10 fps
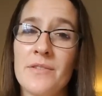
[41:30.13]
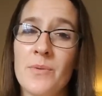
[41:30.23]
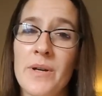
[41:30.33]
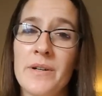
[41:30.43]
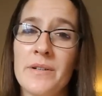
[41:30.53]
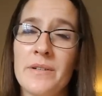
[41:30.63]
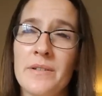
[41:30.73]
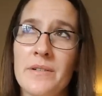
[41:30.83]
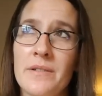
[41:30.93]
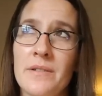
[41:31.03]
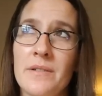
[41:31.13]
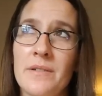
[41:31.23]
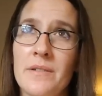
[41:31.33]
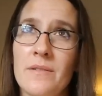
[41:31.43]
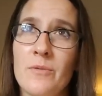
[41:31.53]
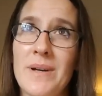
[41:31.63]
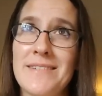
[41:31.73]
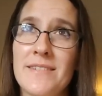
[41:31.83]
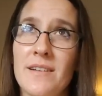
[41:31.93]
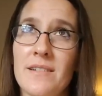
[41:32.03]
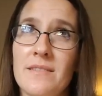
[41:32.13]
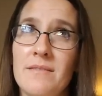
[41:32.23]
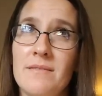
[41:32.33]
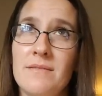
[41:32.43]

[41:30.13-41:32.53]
sweater for my son,